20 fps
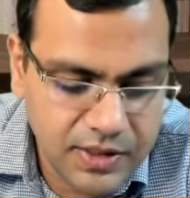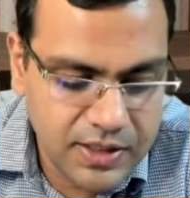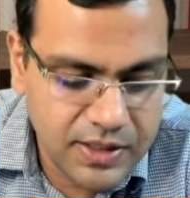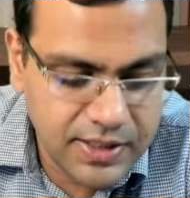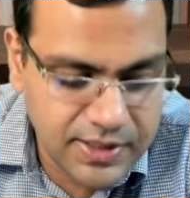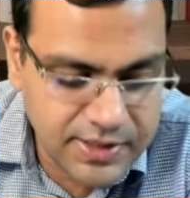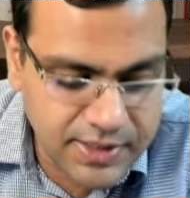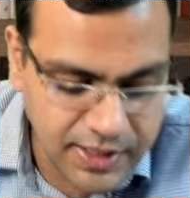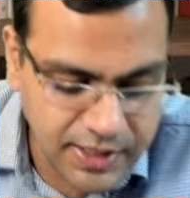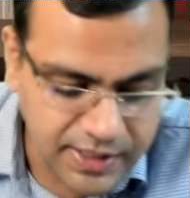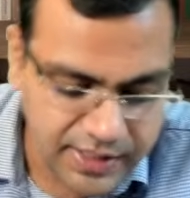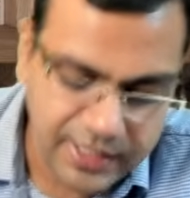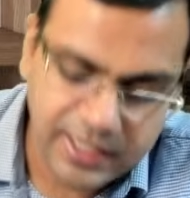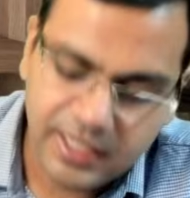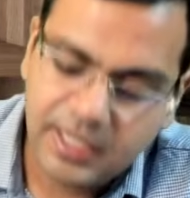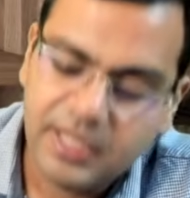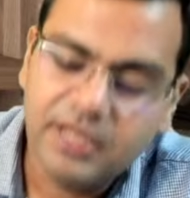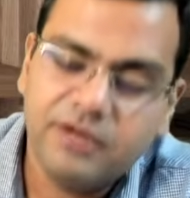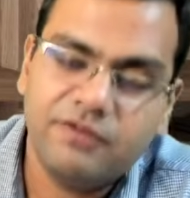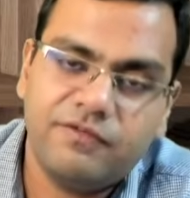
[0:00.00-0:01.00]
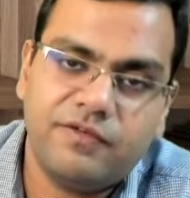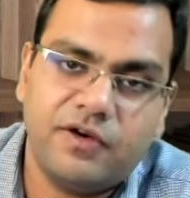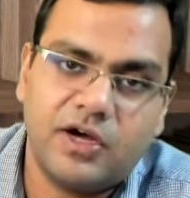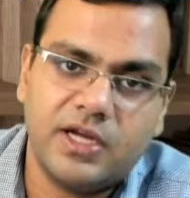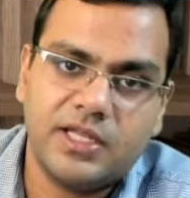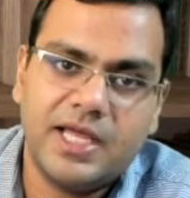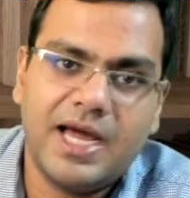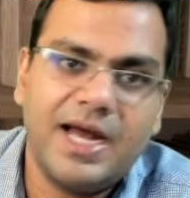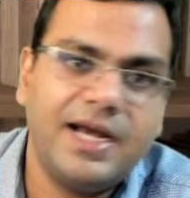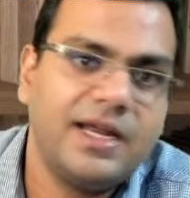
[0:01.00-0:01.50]
Isn't it? For
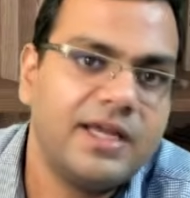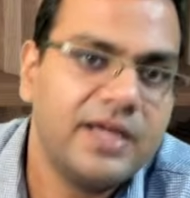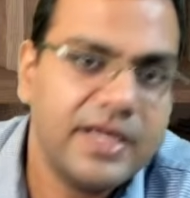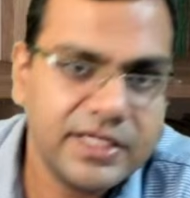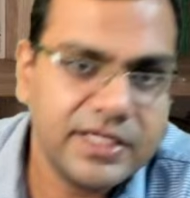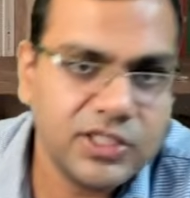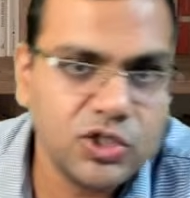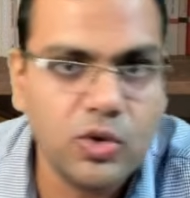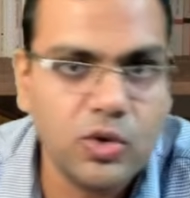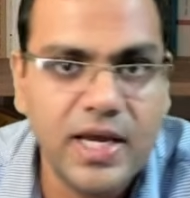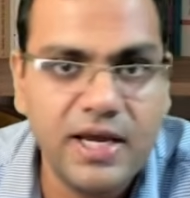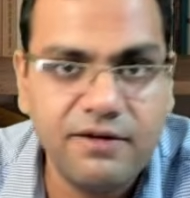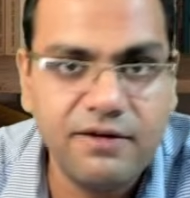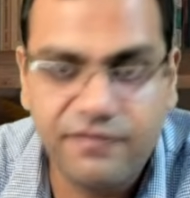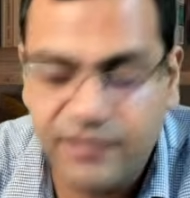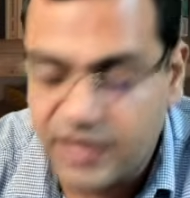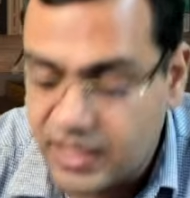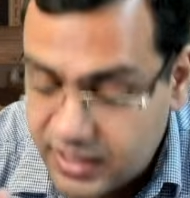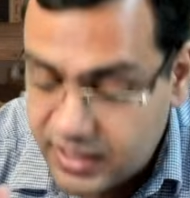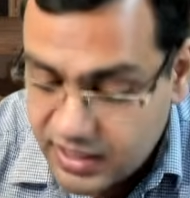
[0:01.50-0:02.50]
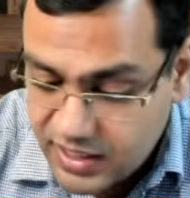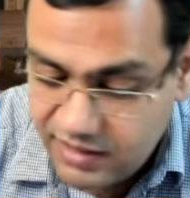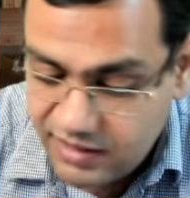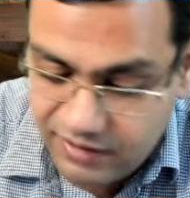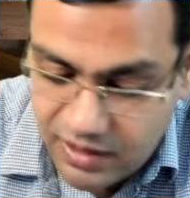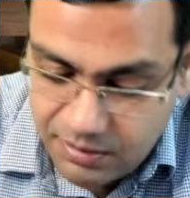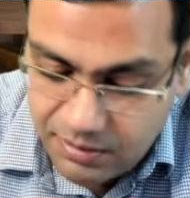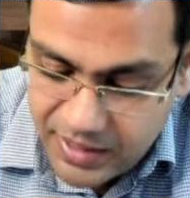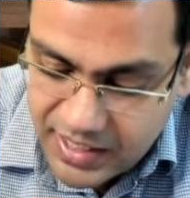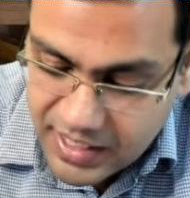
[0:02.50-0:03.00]
that extra effort, he
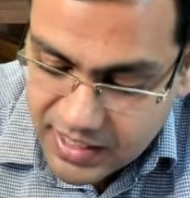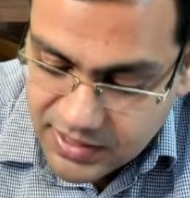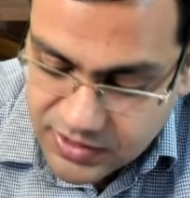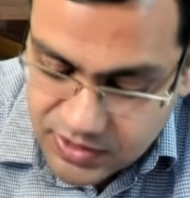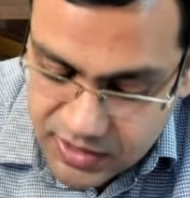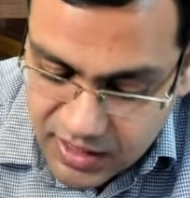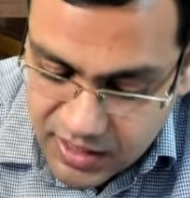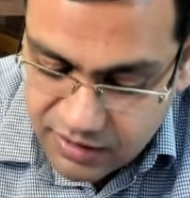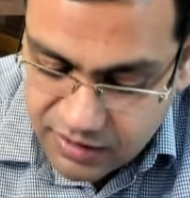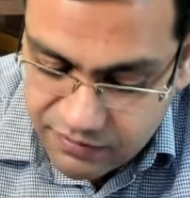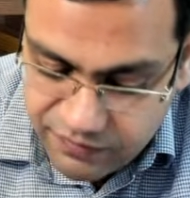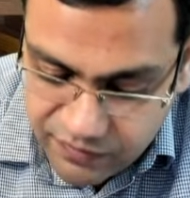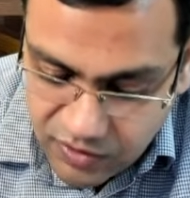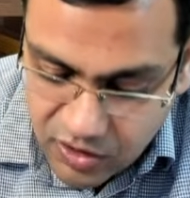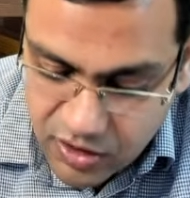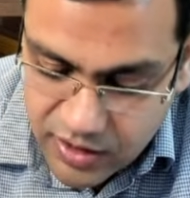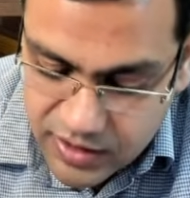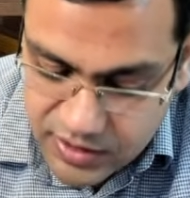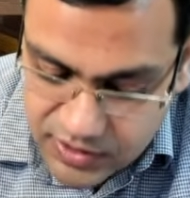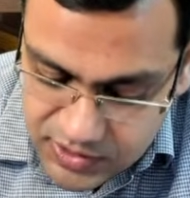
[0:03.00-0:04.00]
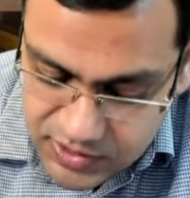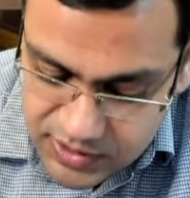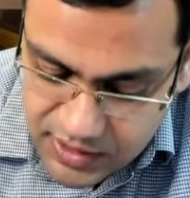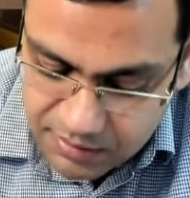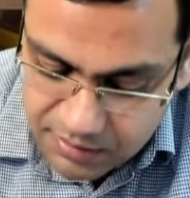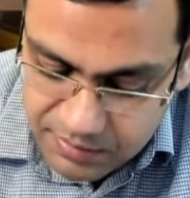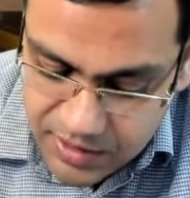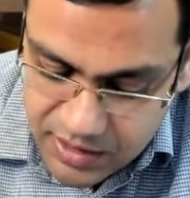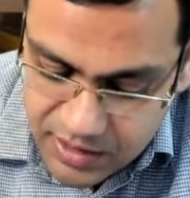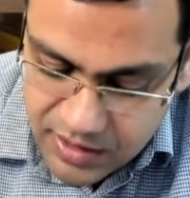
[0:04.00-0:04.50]
will be asking for
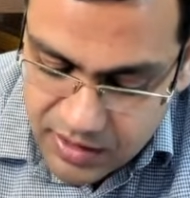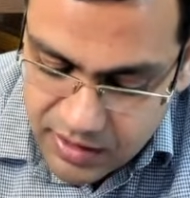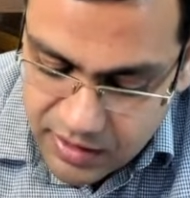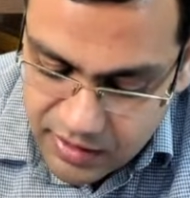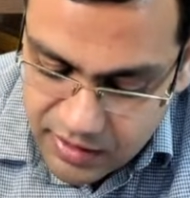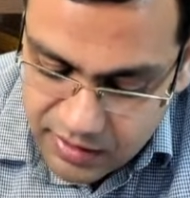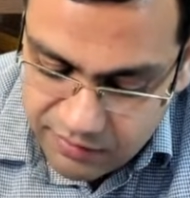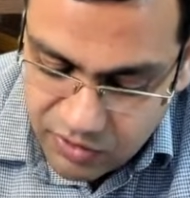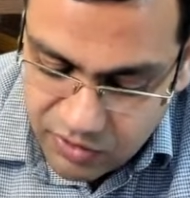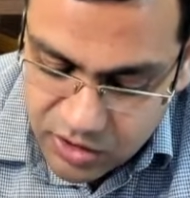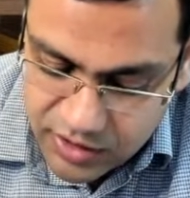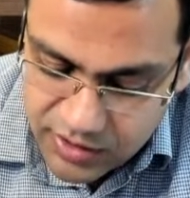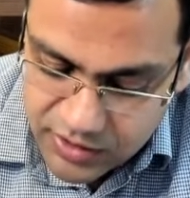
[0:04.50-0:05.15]
some reward.